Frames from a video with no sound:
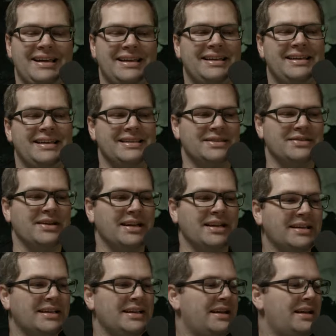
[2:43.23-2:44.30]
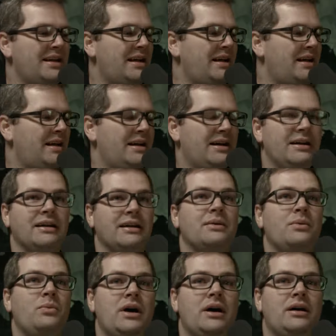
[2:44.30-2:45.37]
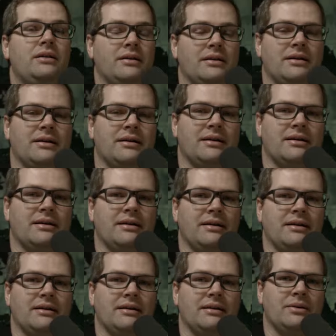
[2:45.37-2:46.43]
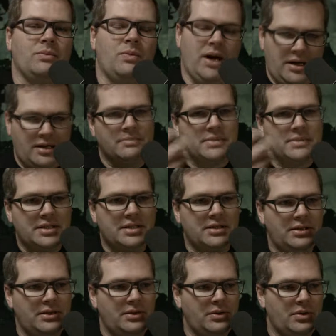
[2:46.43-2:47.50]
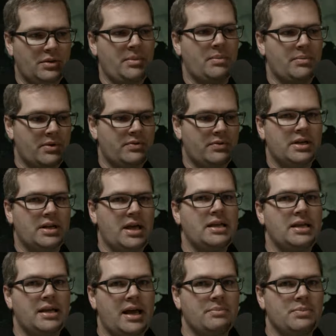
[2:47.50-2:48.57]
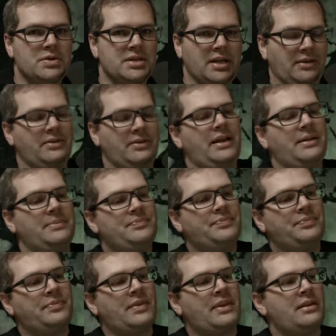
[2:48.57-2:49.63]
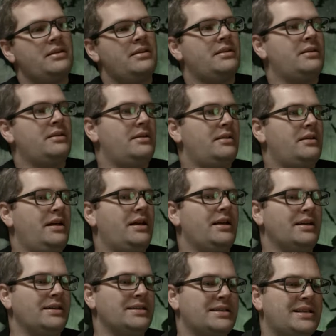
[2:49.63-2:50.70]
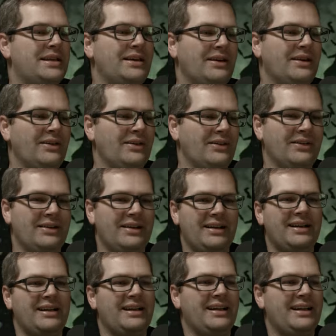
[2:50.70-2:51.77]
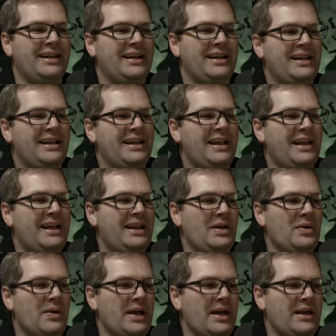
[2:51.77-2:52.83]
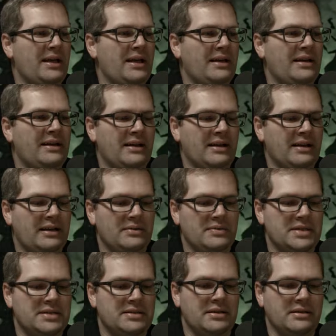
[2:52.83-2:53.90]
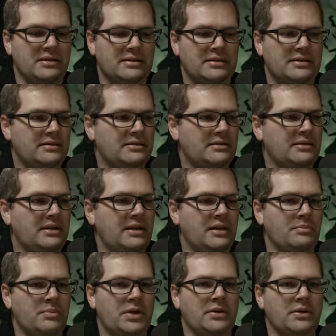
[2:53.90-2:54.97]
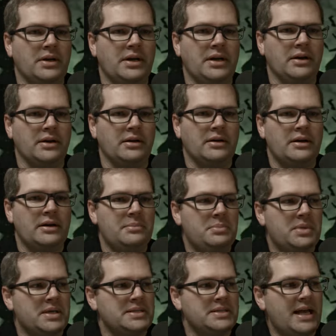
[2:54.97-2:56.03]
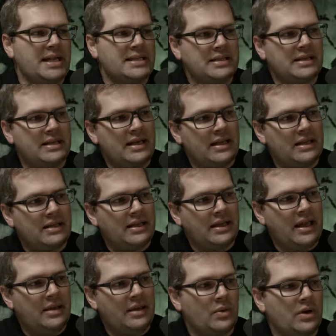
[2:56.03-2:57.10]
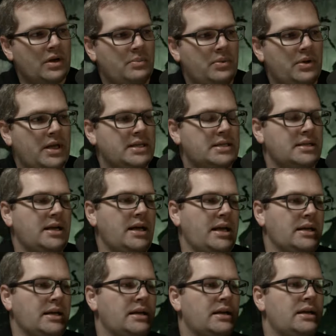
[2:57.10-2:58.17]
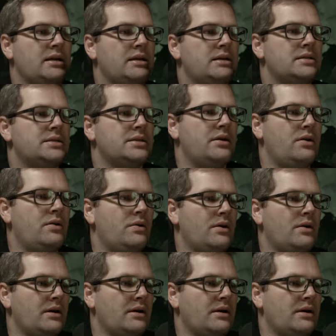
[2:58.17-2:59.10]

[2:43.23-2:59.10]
That's great. Well, welcome to you, the member of the 99%, right? So anyway, I got to restart a computer here because that's kind of the game we're going to play tonight. So